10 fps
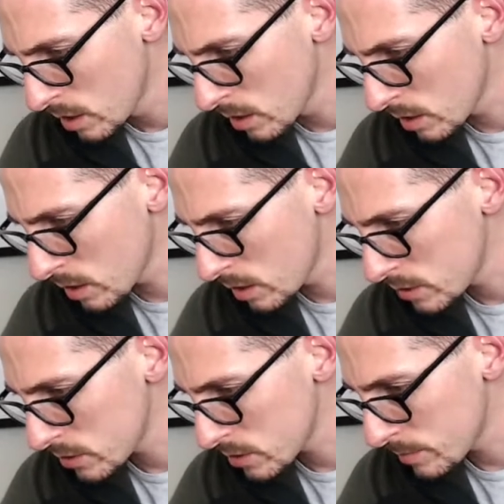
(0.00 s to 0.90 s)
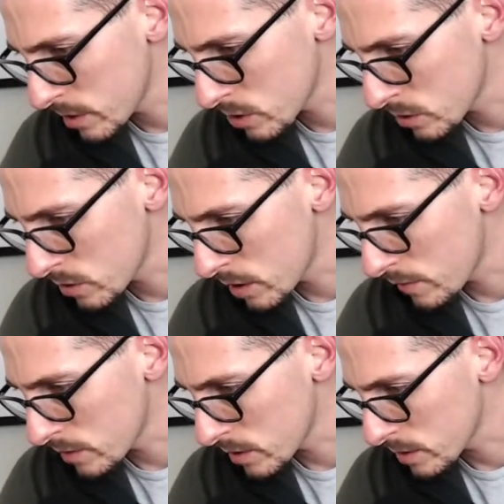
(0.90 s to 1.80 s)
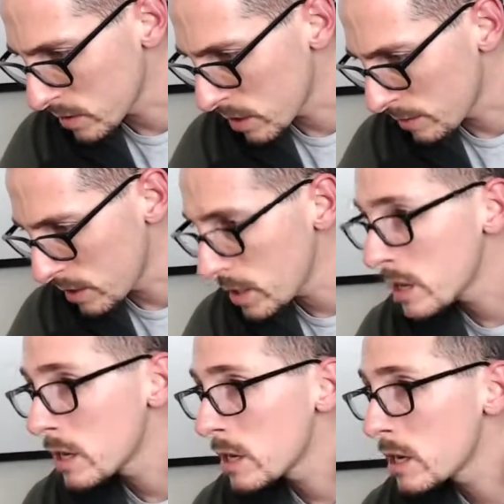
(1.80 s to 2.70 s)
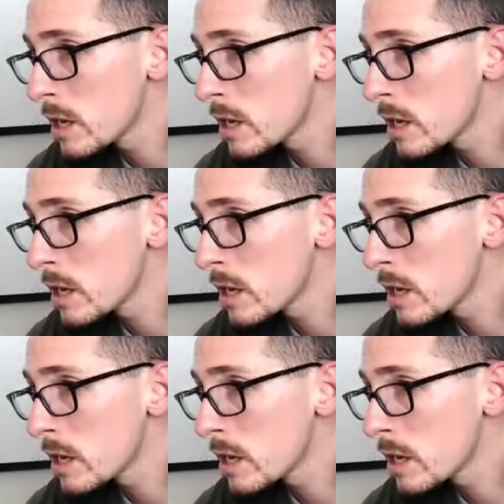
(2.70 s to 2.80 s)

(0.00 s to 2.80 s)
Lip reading: Let's just make sure everything's coming in.